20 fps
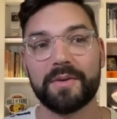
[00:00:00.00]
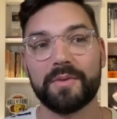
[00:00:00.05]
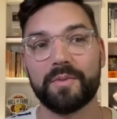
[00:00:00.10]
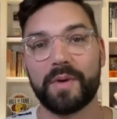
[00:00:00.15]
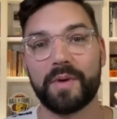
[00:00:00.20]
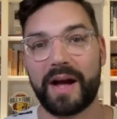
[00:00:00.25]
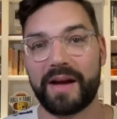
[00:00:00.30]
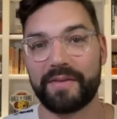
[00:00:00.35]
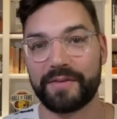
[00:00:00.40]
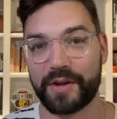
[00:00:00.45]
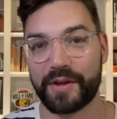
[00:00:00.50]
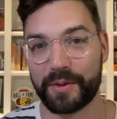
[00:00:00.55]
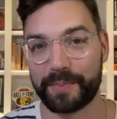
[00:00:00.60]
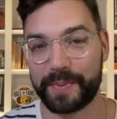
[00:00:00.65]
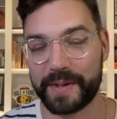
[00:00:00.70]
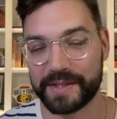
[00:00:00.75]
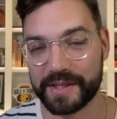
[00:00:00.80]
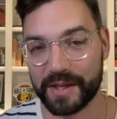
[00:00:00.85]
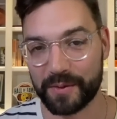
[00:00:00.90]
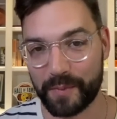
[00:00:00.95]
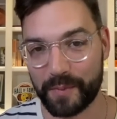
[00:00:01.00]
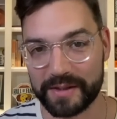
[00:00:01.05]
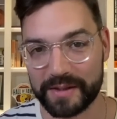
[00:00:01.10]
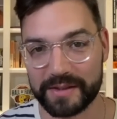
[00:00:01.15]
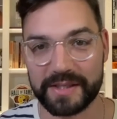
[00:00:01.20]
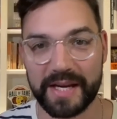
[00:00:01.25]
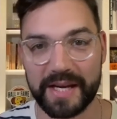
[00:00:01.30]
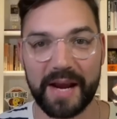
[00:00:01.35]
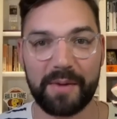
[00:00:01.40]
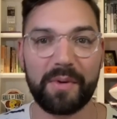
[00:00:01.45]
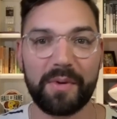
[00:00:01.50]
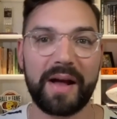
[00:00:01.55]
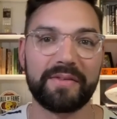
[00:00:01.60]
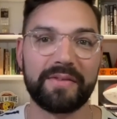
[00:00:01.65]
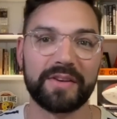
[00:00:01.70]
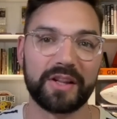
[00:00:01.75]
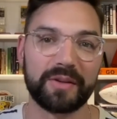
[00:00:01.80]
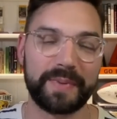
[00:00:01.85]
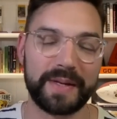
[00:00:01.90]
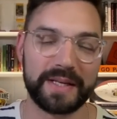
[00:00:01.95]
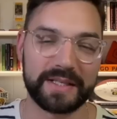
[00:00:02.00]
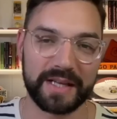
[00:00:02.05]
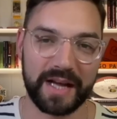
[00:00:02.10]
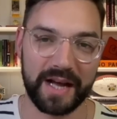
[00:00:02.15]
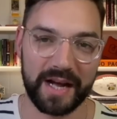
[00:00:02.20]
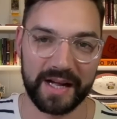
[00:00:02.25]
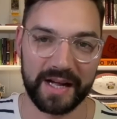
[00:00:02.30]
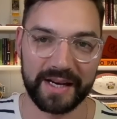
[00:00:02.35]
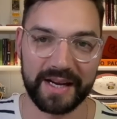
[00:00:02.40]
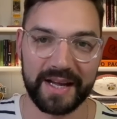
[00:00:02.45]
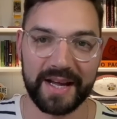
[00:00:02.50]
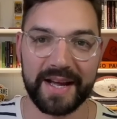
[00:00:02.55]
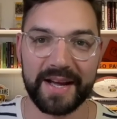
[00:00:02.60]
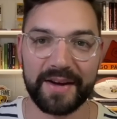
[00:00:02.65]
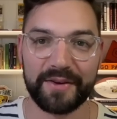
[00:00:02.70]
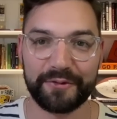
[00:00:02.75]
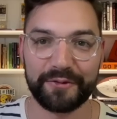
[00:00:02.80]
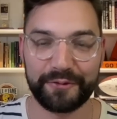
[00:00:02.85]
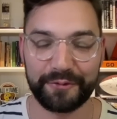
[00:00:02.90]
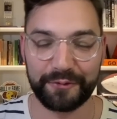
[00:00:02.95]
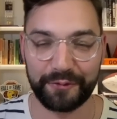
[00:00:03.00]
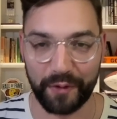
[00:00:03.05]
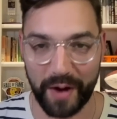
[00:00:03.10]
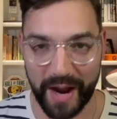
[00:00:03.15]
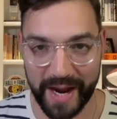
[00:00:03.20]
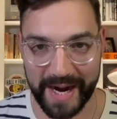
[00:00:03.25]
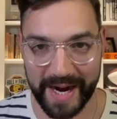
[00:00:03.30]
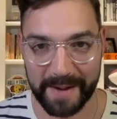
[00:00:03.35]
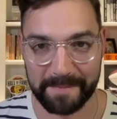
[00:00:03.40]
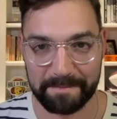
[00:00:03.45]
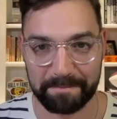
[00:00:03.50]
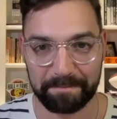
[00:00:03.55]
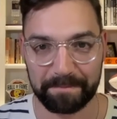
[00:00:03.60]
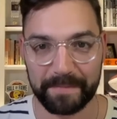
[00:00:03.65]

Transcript: We'll have another piece on Wednesday. We'll have another piece on Friday.